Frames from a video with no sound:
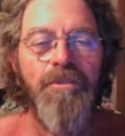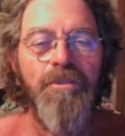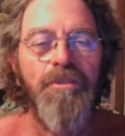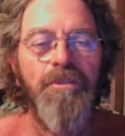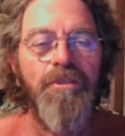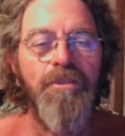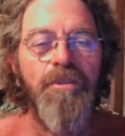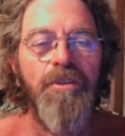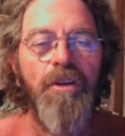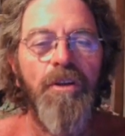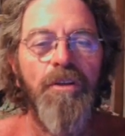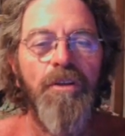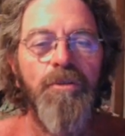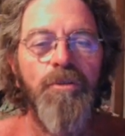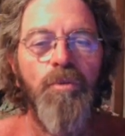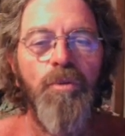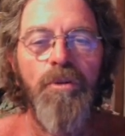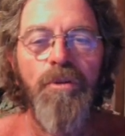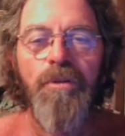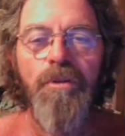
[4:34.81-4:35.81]
This is
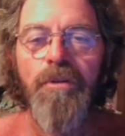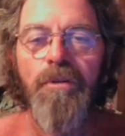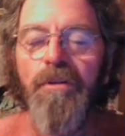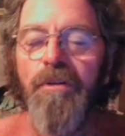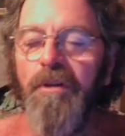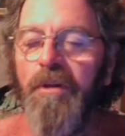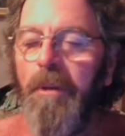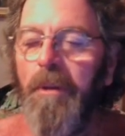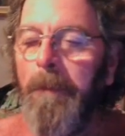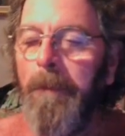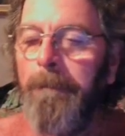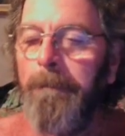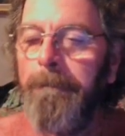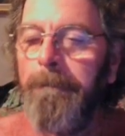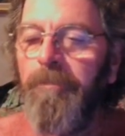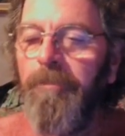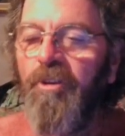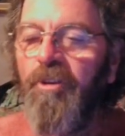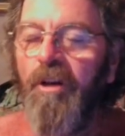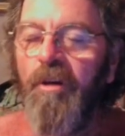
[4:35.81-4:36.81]
God's word
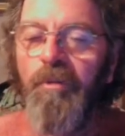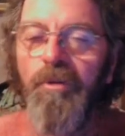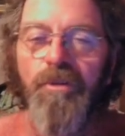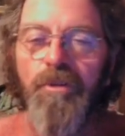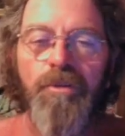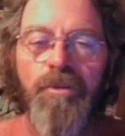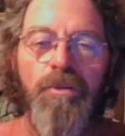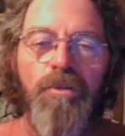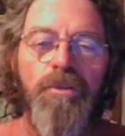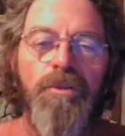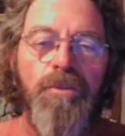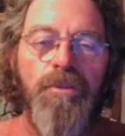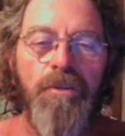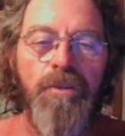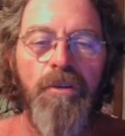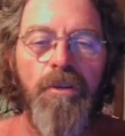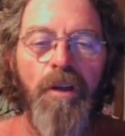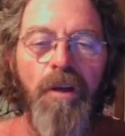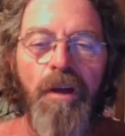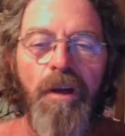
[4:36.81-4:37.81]
coming to us
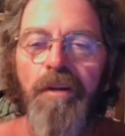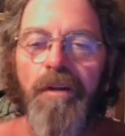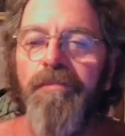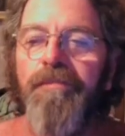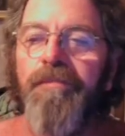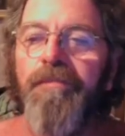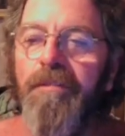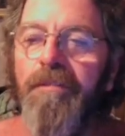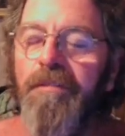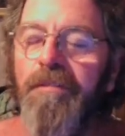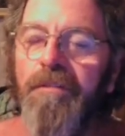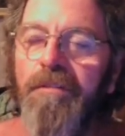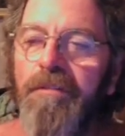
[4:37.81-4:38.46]
in life.